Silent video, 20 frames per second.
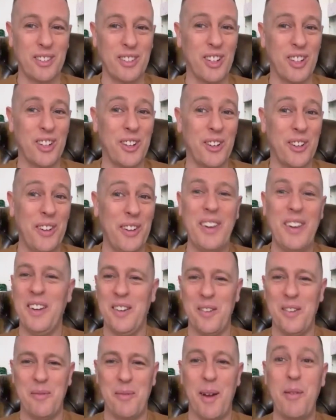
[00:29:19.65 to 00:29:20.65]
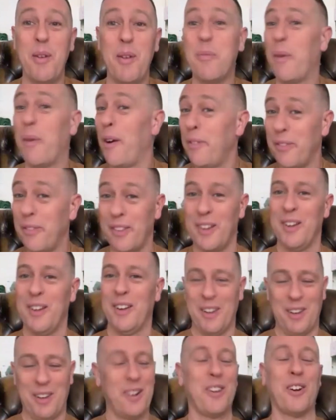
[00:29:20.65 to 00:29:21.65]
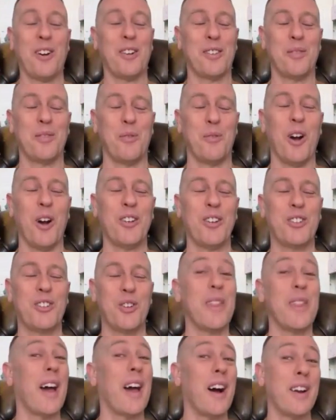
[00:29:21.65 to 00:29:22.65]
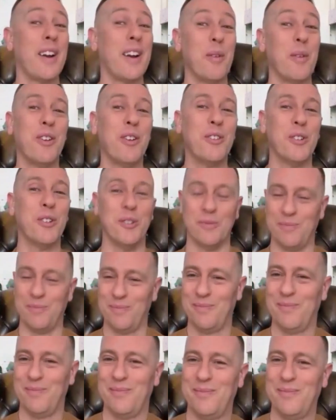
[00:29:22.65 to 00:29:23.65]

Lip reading: So maybe we both got some work to do with our honey myrtle.